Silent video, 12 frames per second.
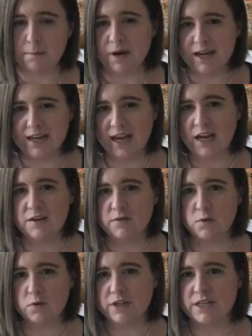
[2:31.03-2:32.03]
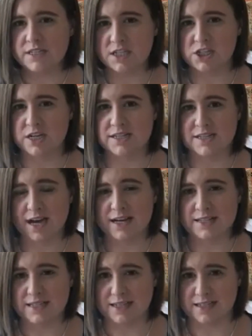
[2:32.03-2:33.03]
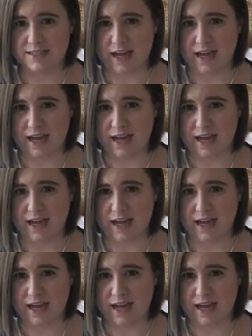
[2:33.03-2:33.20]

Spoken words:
but I can't even really suggest sizing